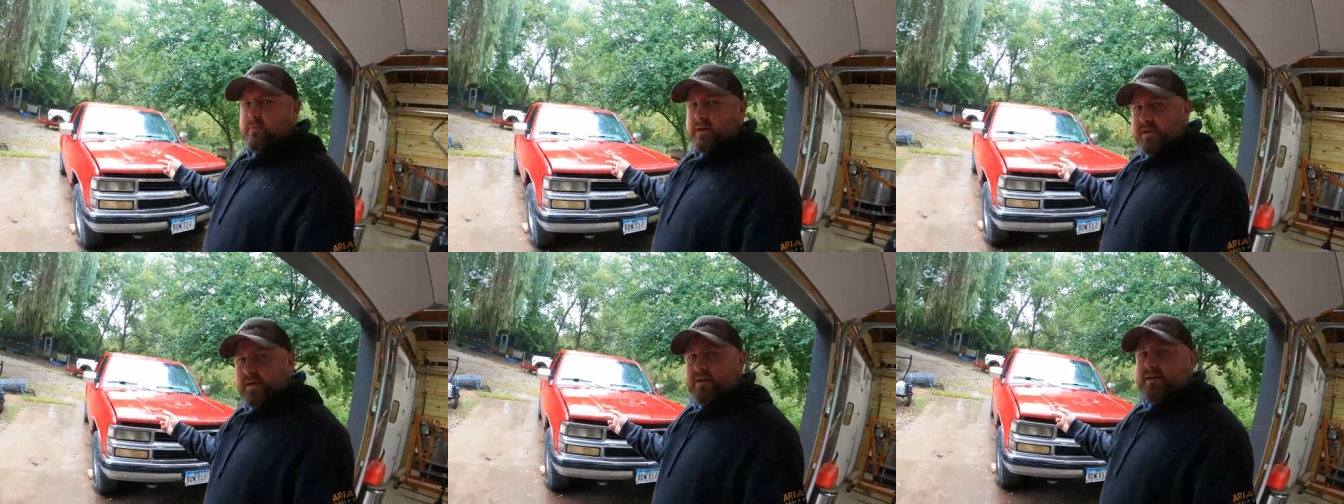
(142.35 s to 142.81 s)

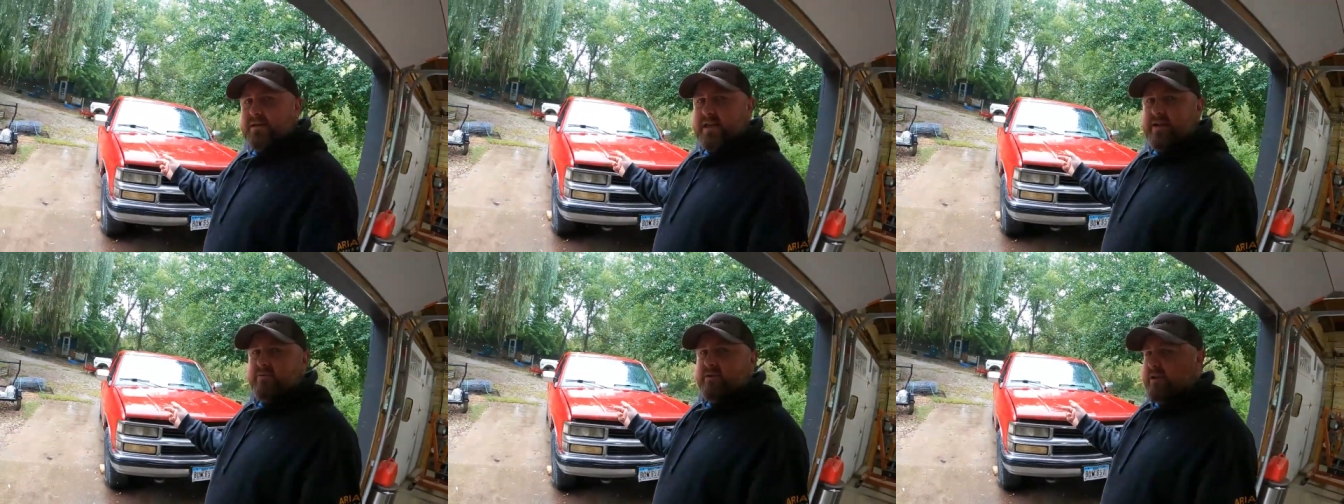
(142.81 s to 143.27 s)
my son is
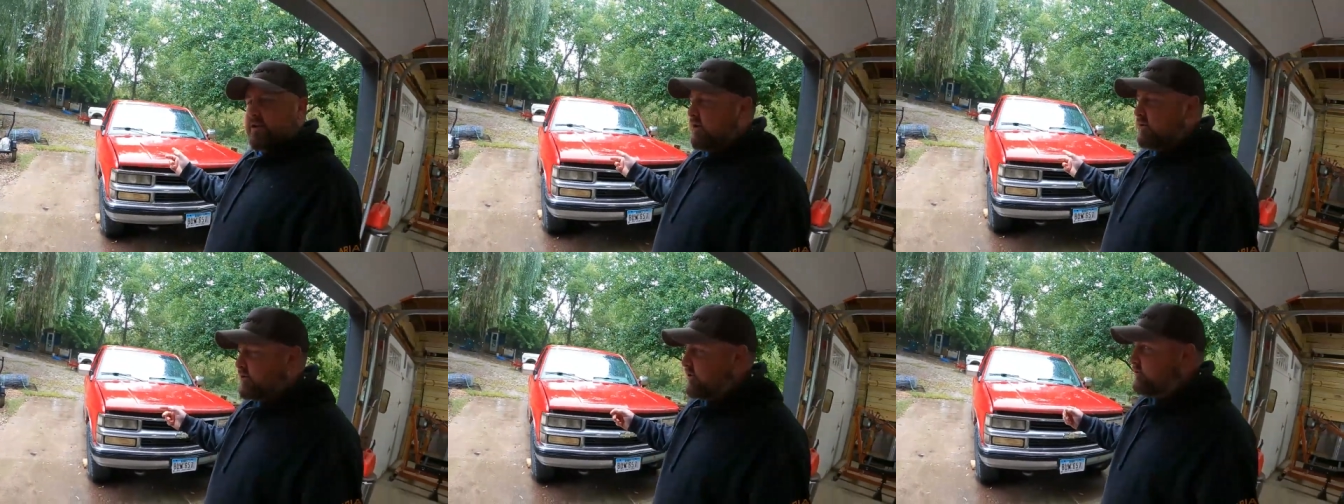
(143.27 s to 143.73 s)
getting really
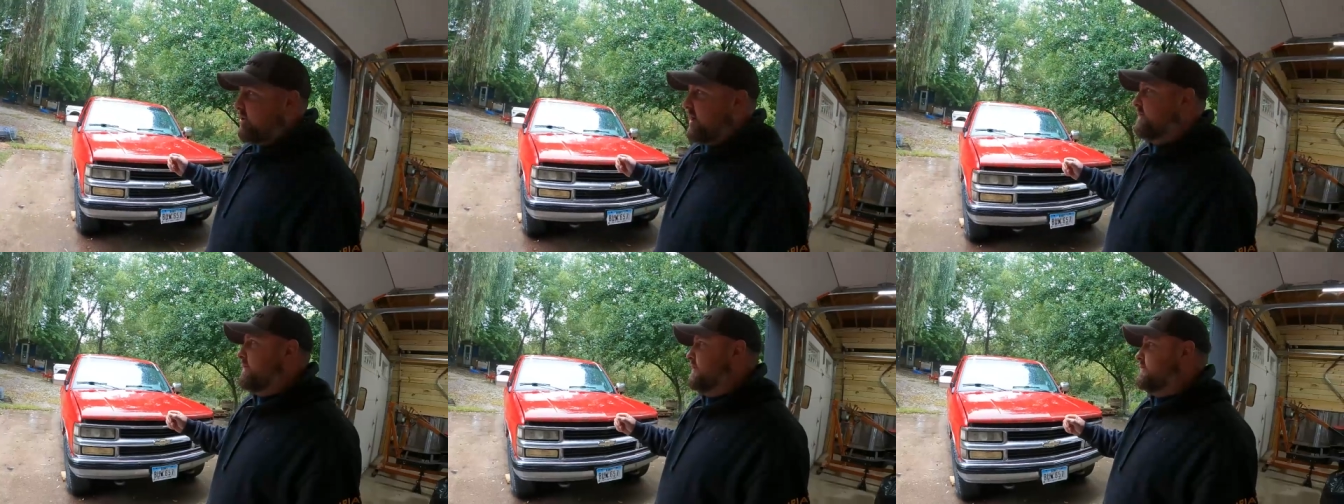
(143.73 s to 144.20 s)
close to
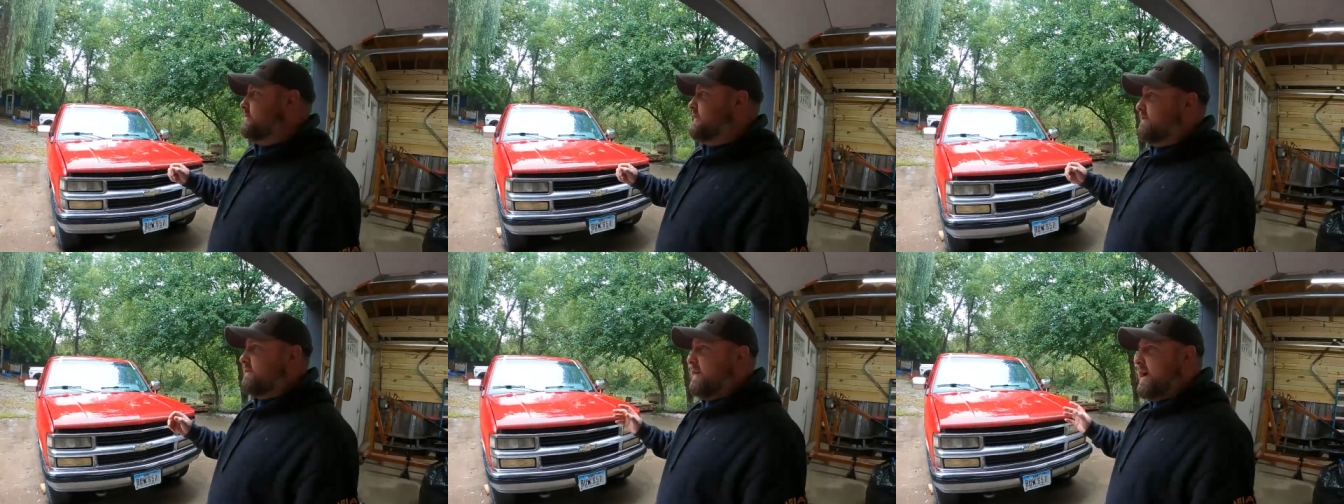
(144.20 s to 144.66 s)
driving.
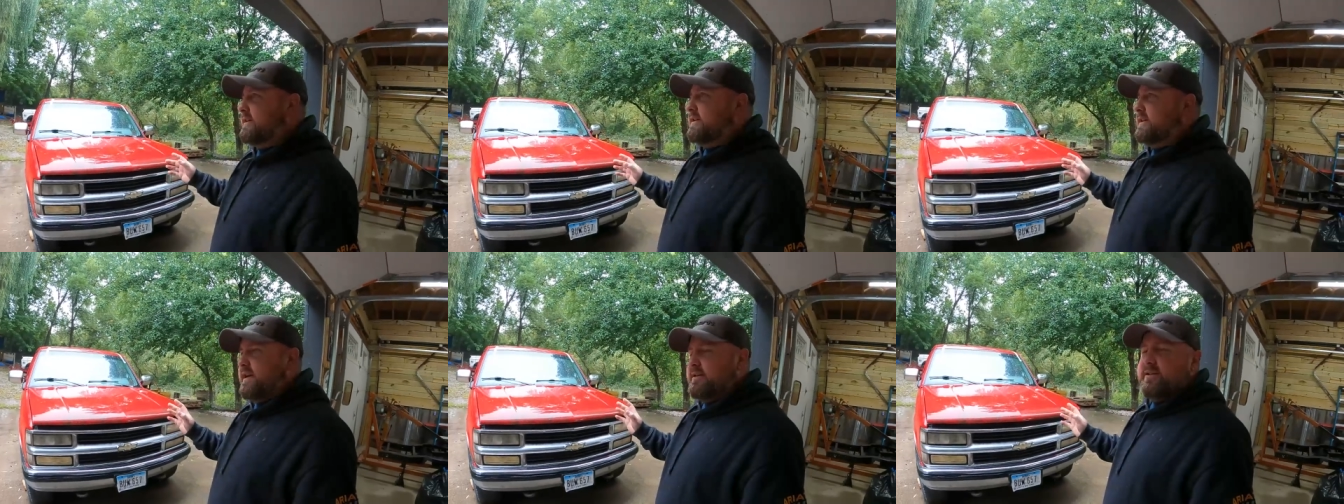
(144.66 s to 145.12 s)
In
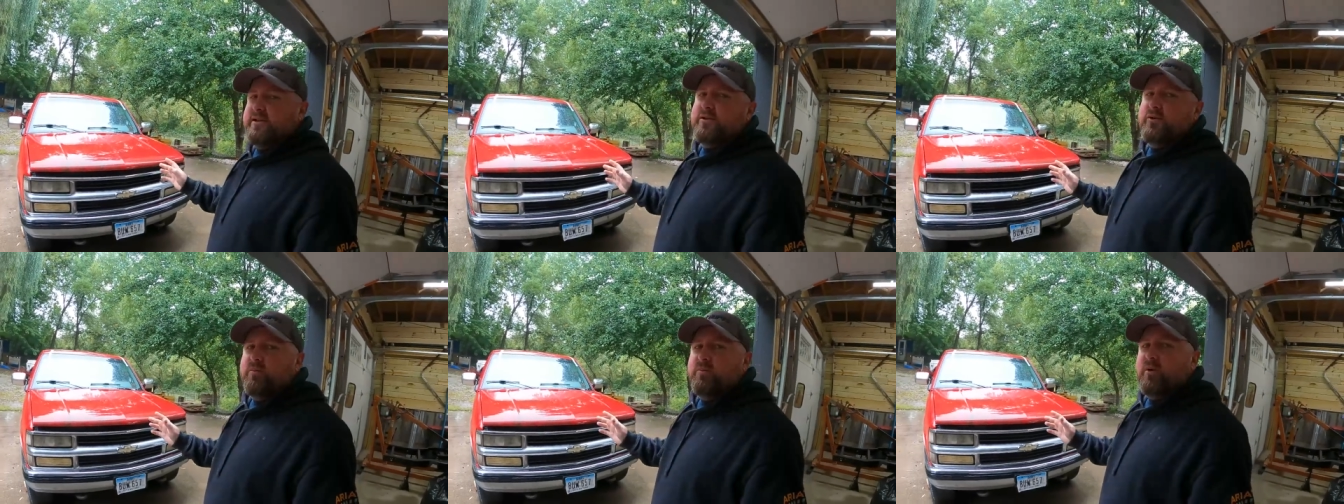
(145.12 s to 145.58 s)
fact, he has a
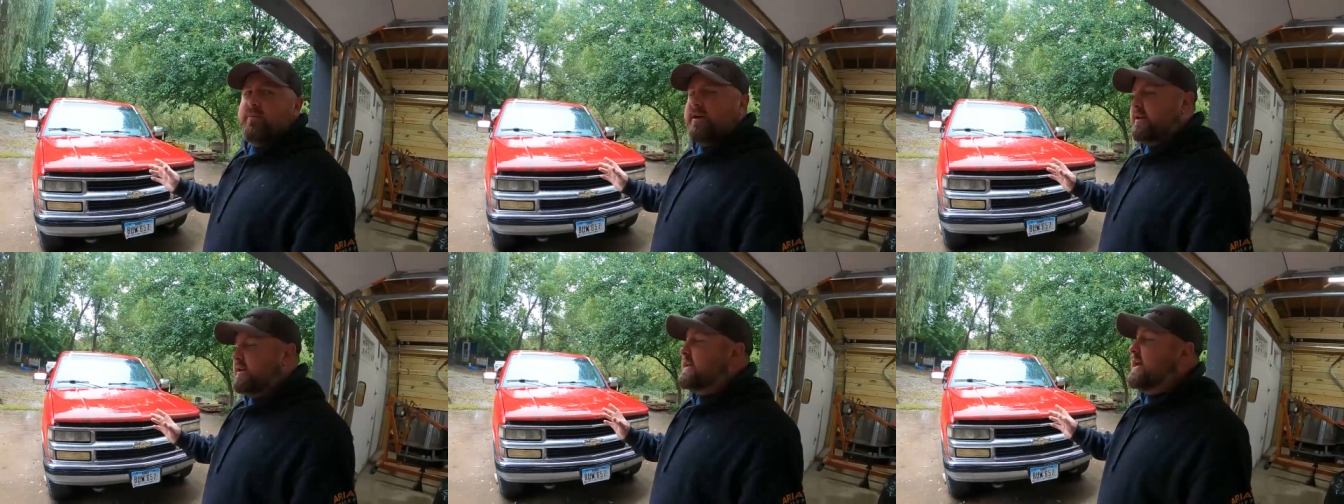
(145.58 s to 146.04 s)
school
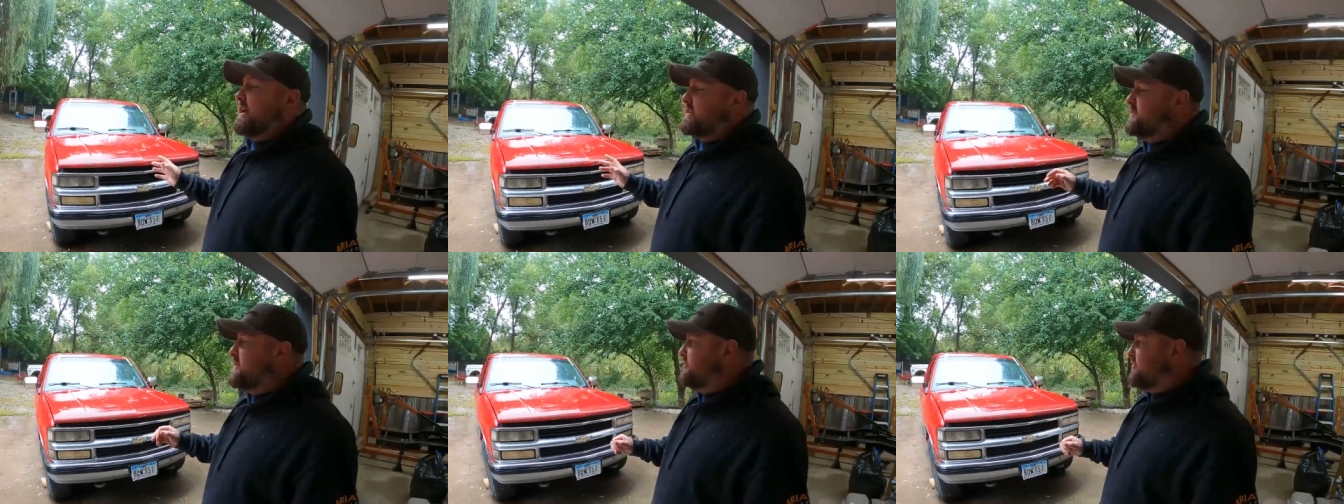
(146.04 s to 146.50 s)
permit. He
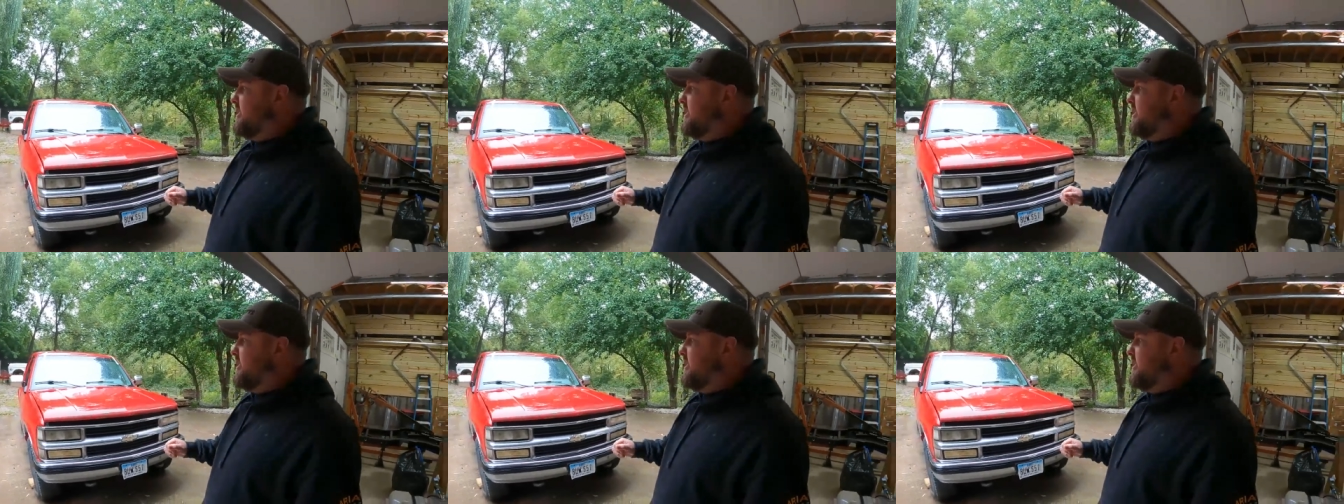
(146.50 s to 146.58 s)
has been